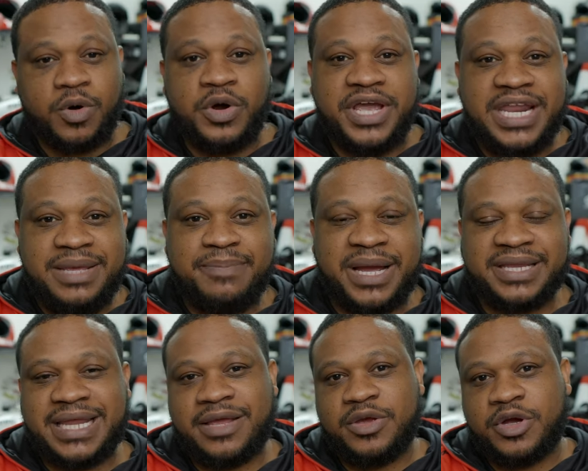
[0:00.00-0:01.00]
or any bike
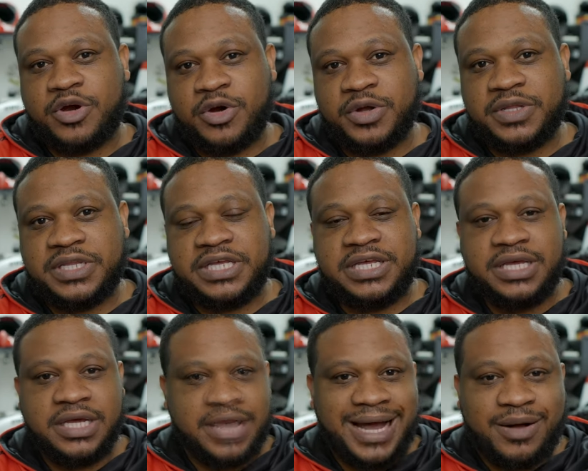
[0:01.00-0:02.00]
that you're currently
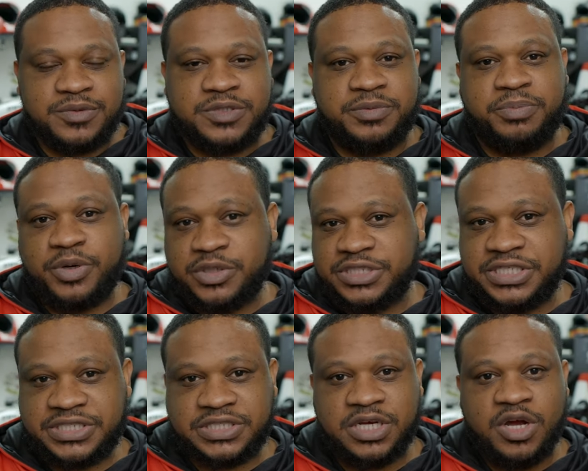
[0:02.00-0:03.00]
out to
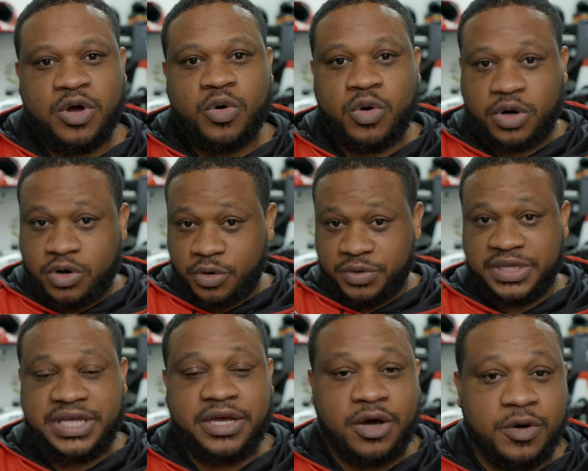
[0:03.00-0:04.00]
purchase or
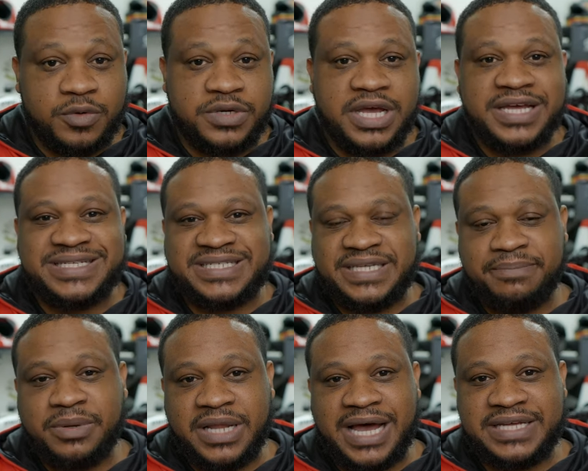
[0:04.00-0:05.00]
currently own
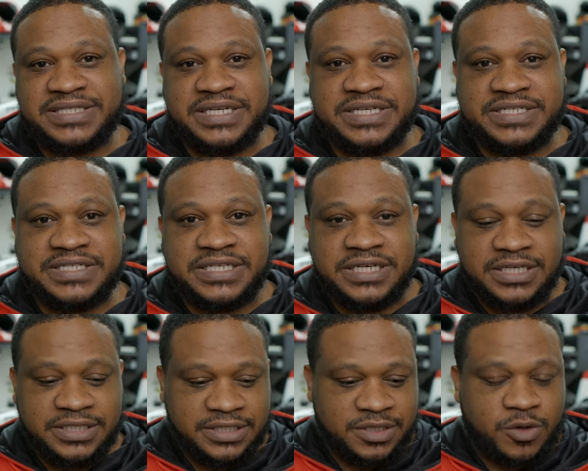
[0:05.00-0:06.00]
symbolizes
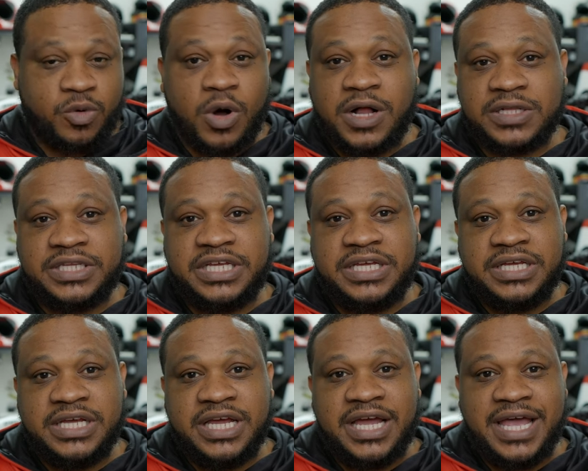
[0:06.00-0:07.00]
quality,
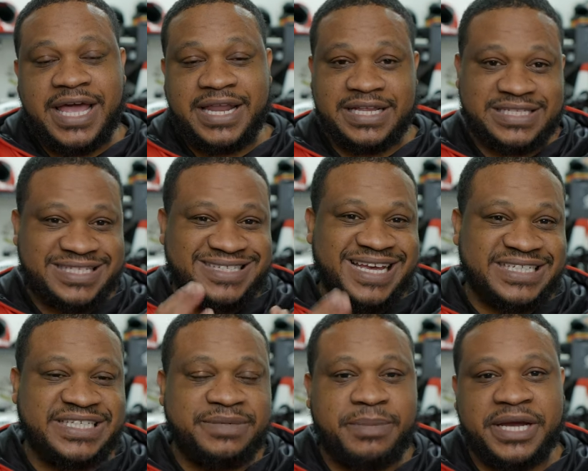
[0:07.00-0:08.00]
and it's
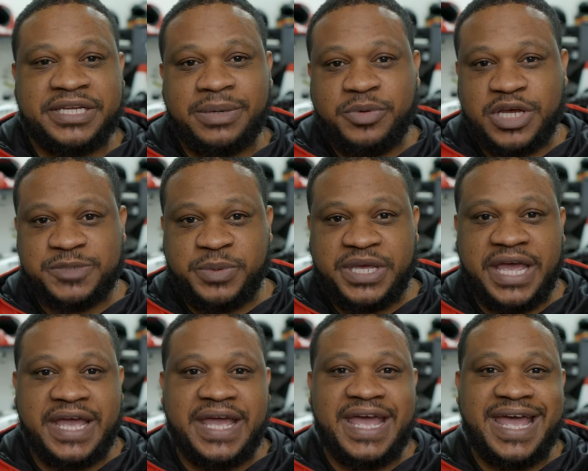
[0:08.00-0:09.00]
tested by
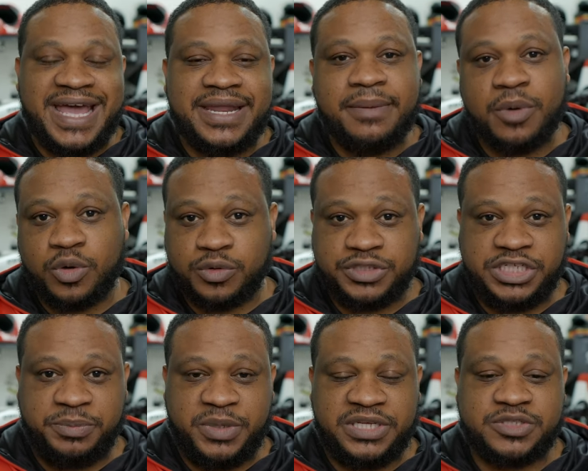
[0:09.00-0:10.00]
WSBK and
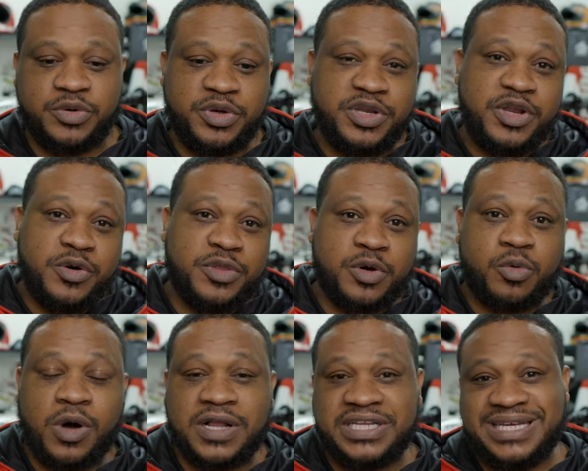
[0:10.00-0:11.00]
MotoGP, so you know the
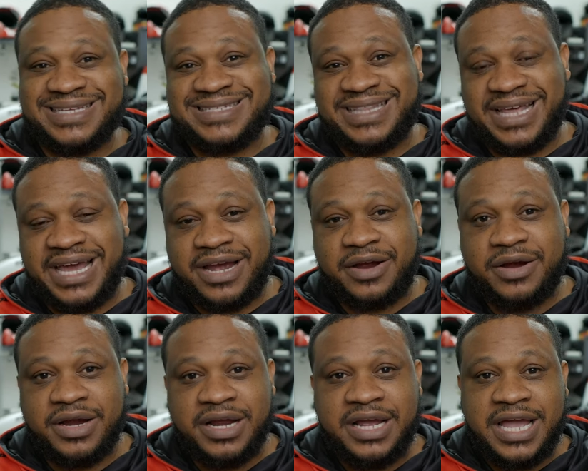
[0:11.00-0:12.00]
quality is there
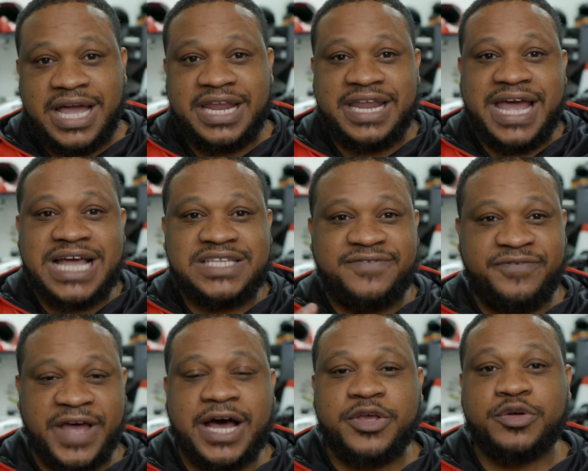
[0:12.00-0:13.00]
and it adds
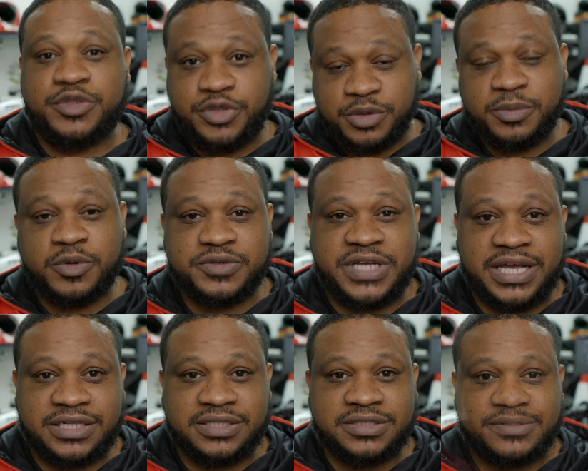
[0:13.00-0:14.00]
value to your
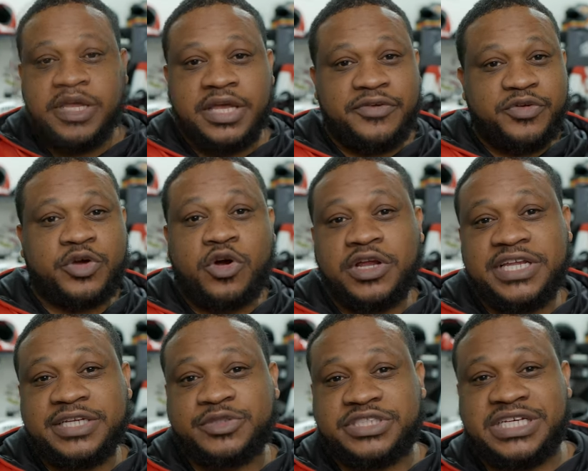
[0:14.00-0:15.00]
motorcycle. If you're
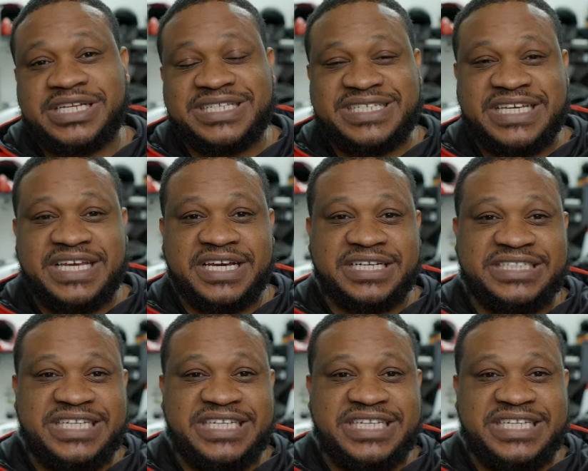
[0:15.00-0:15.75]
currently interested in seeing a